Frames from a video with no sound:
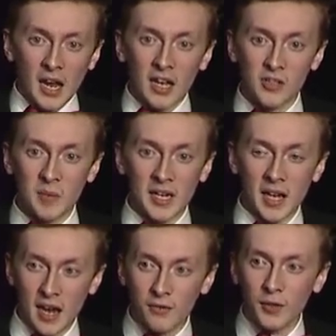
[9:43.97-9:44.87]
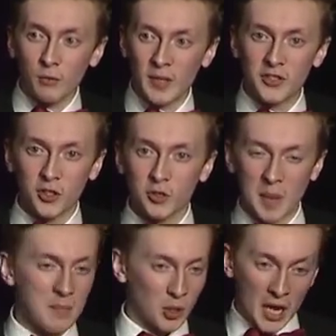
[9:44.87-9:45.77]
has made every
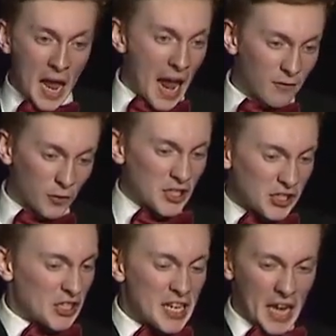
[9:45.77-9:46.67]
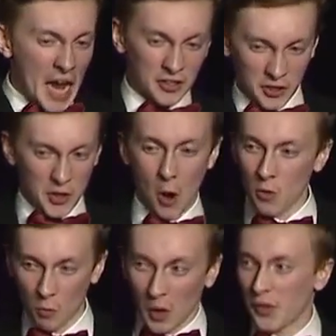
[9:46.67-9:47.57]
research paper, every Sic et
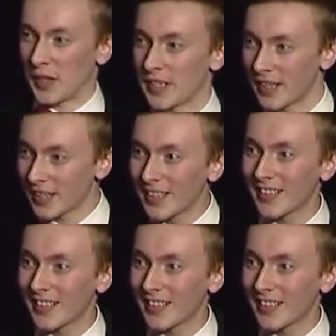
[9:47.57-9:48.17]
Non worth it.